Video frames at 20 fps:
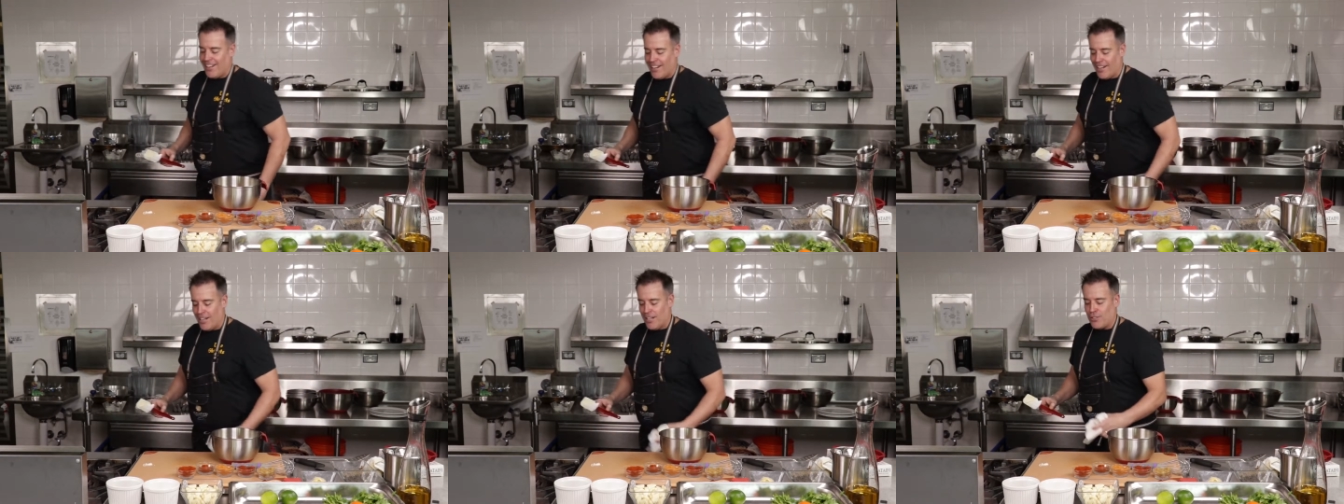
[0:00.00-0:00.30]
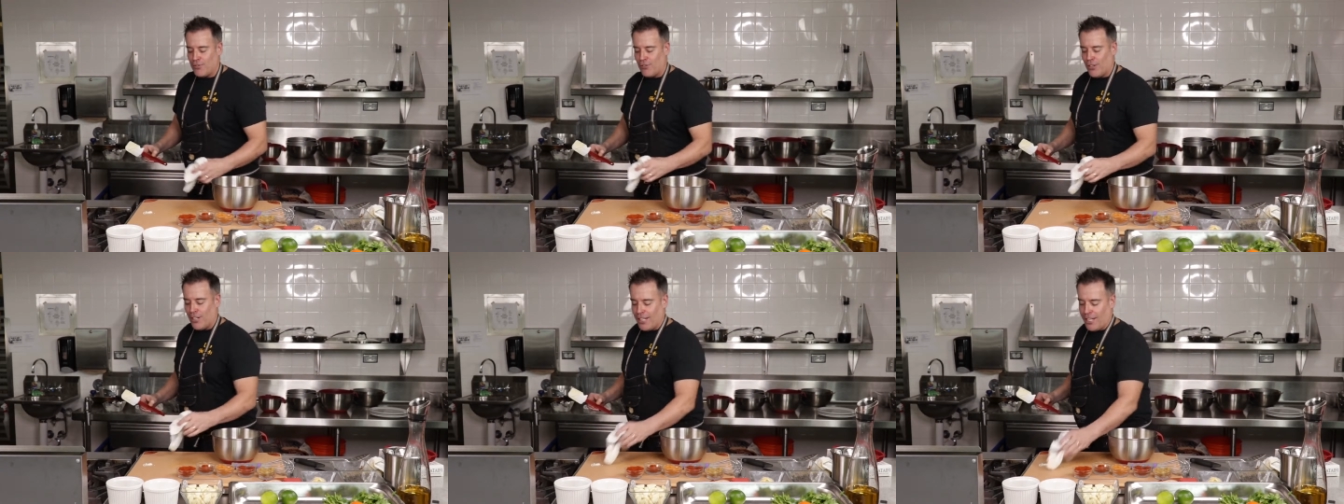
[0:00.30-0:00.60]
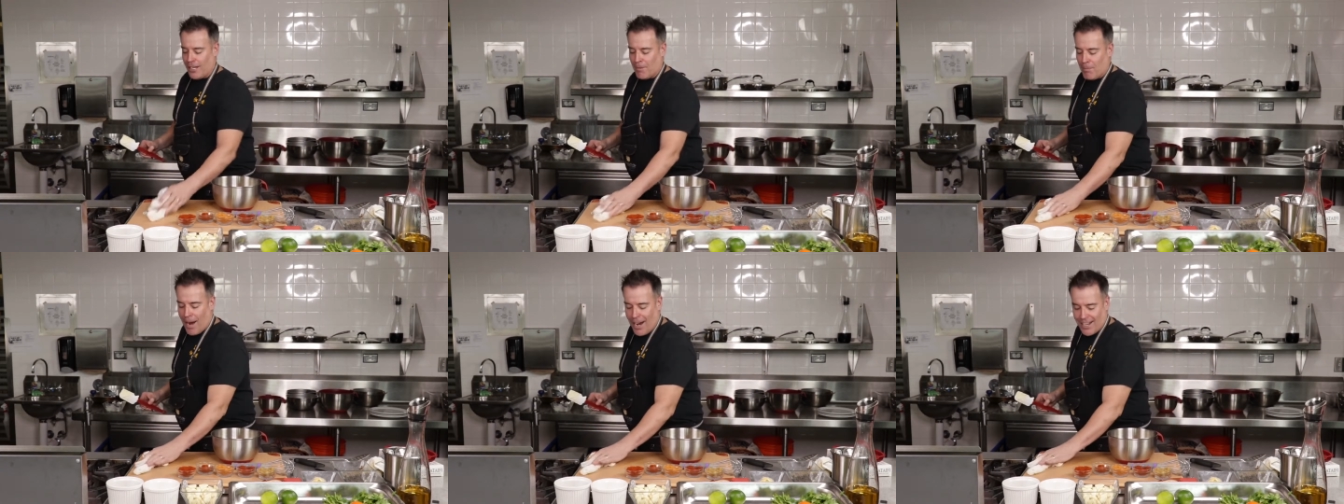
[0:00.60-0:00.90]
it's funny,
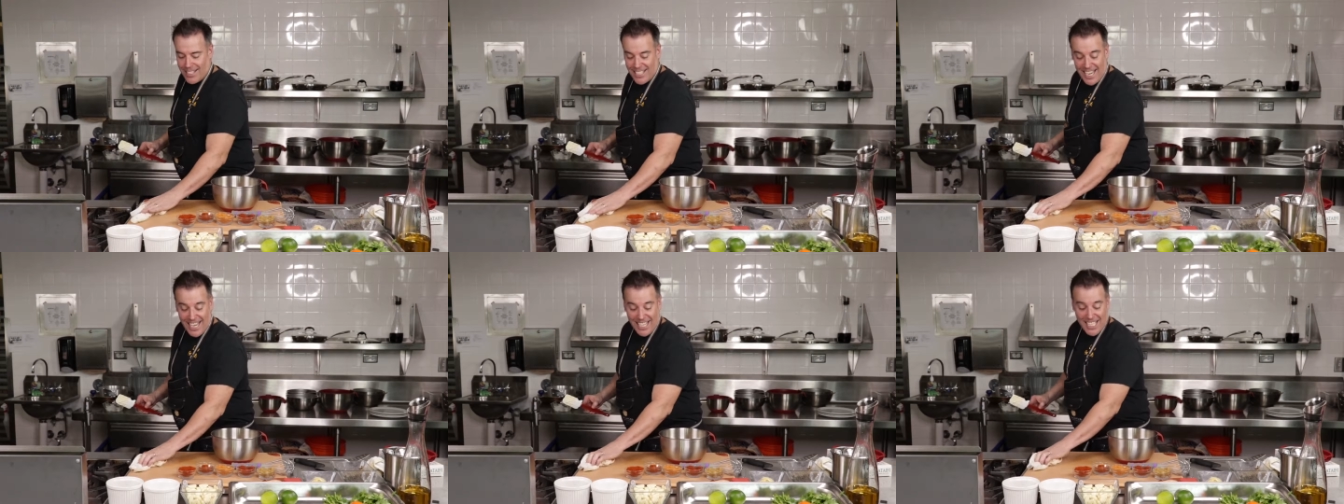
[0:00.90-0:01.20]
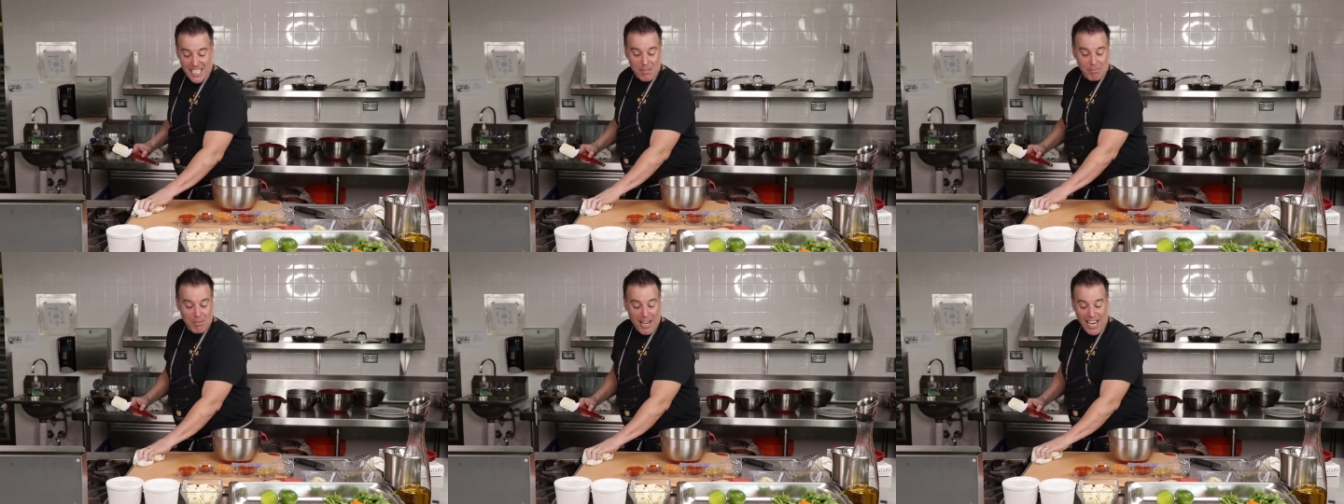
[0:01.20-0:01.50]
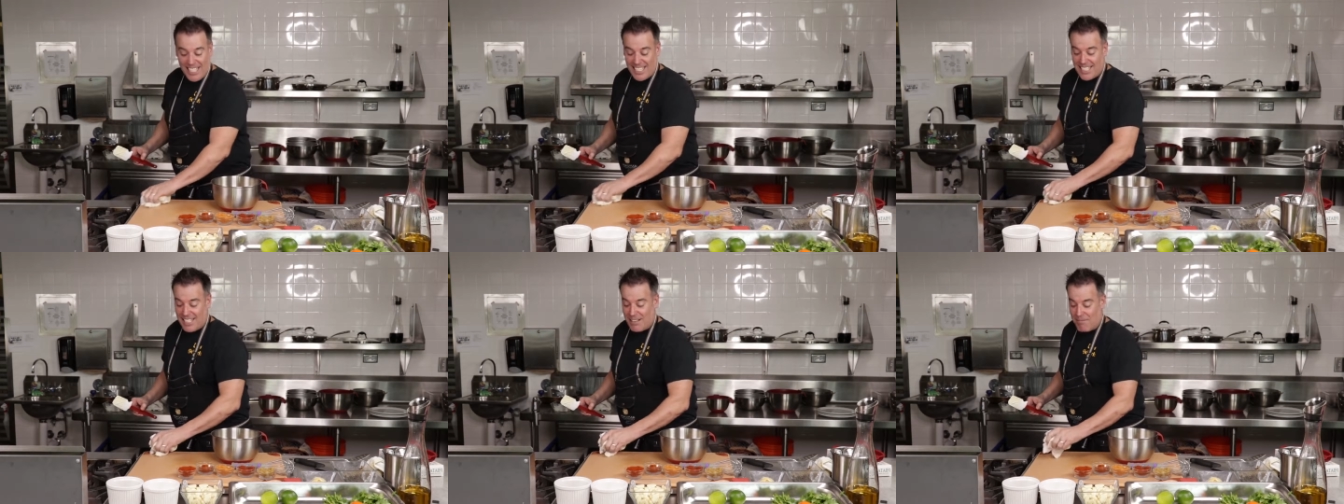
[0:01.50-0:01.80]
it might taste
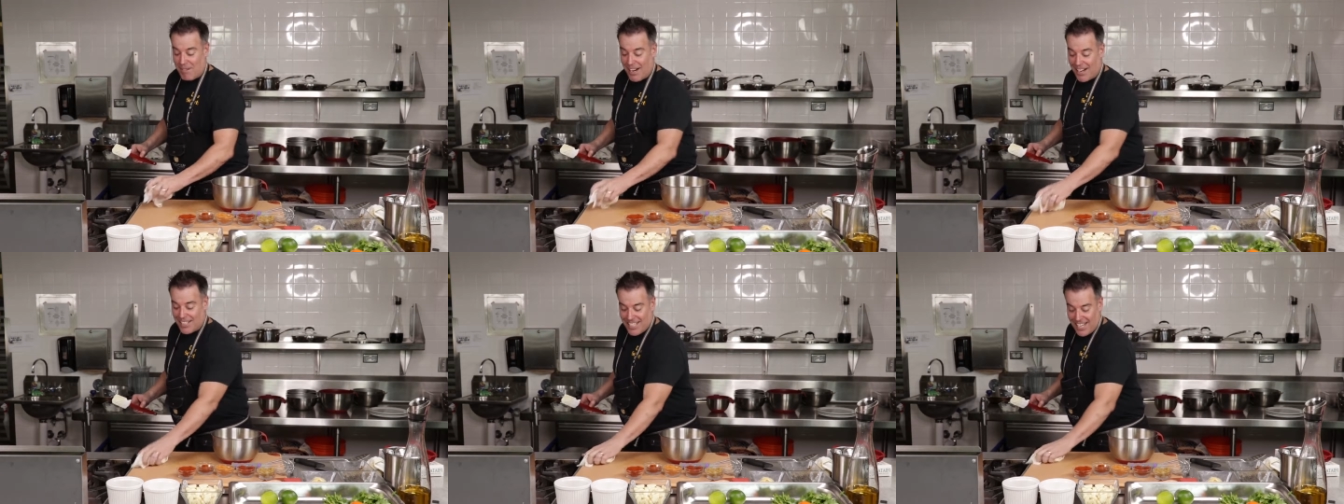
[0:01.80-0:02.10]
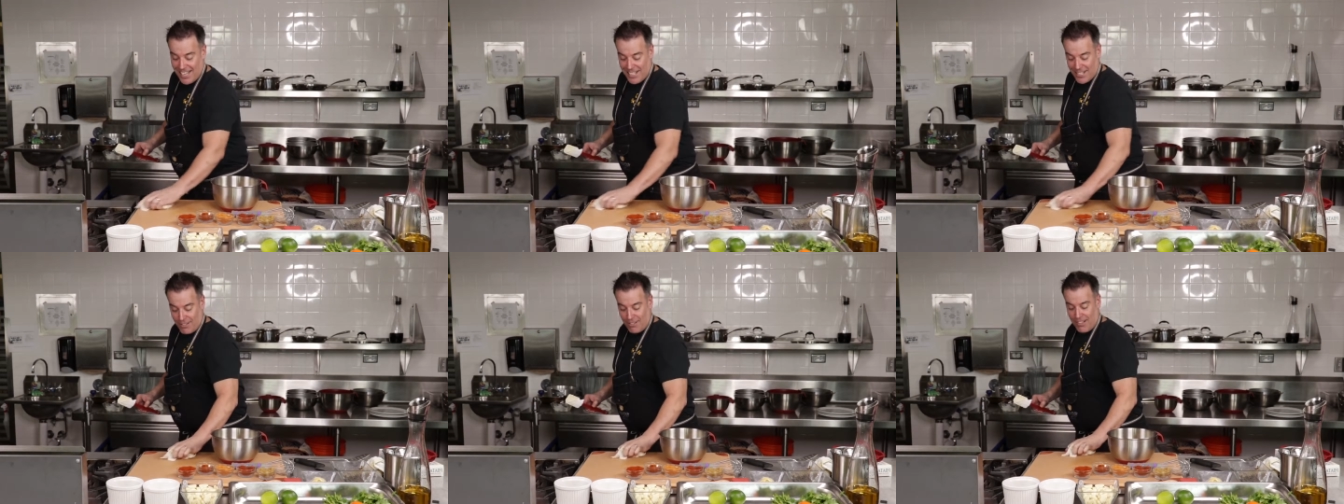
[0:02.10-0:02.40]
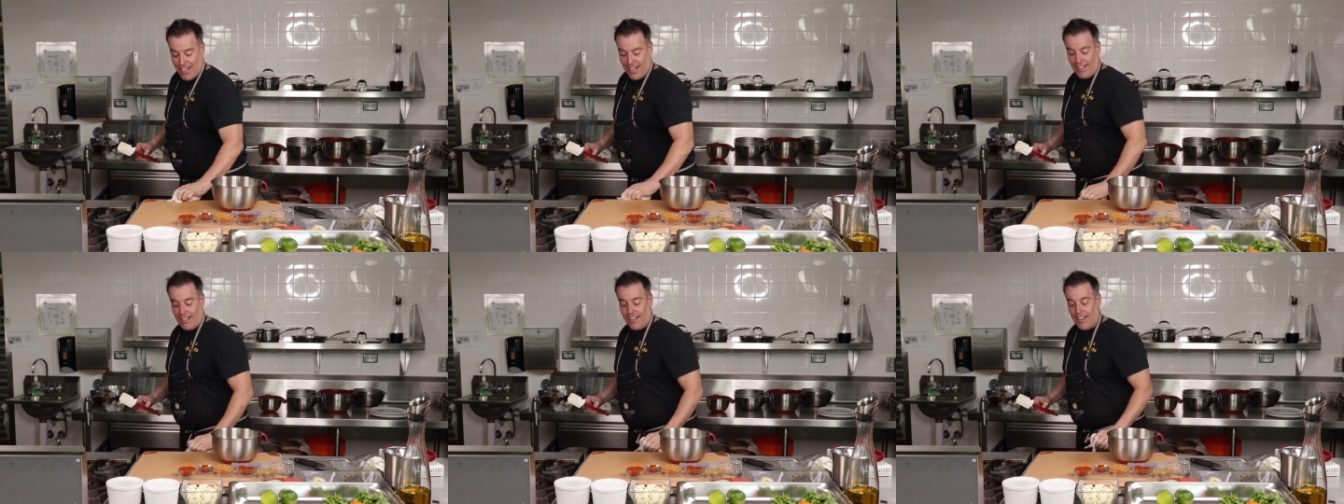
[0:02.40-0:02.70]
spicy, it might taste
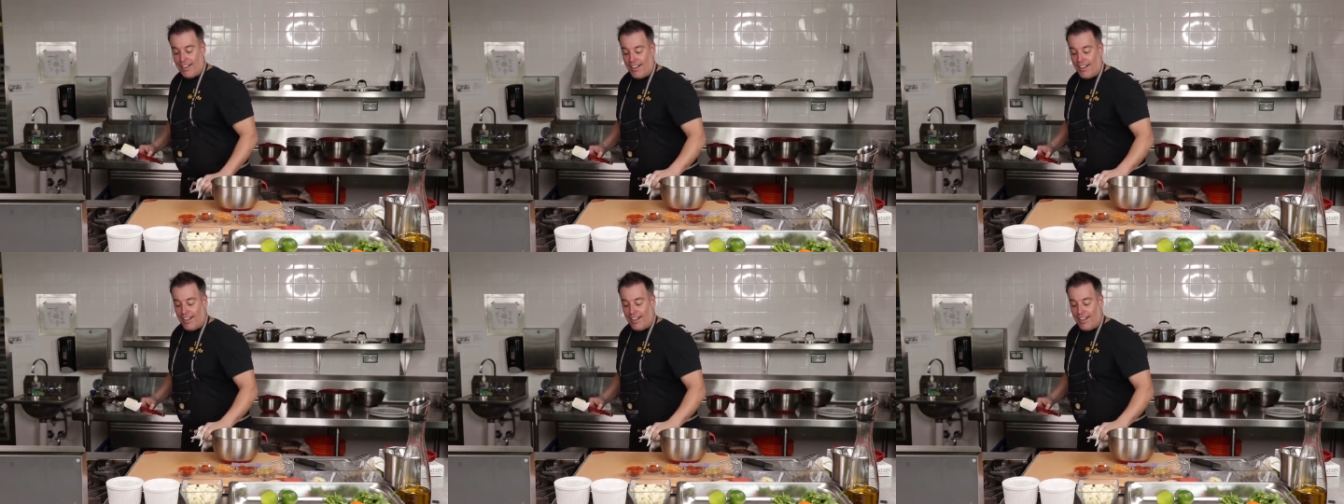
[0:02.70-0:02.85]
great.